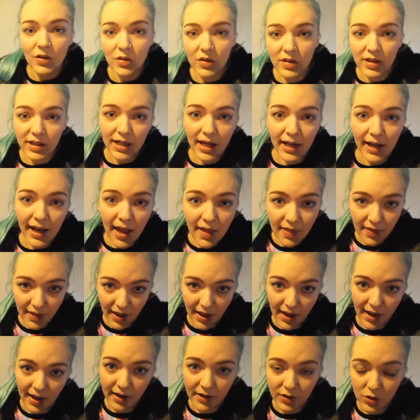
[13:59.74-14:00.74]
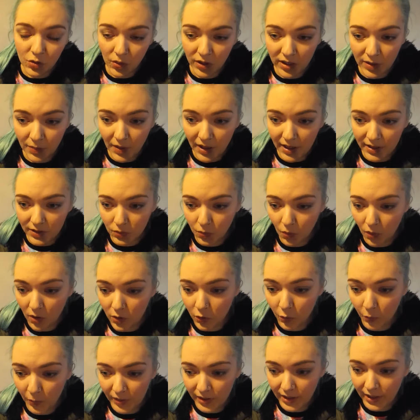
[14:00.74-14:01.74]
So then I get there at 1:20
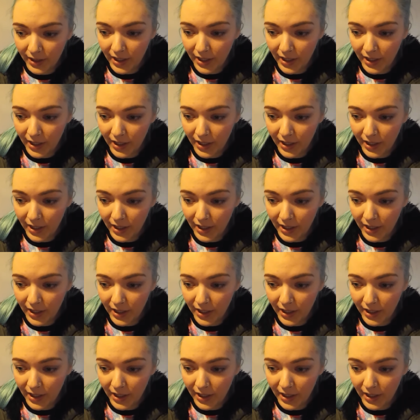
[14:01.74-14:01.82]
up in the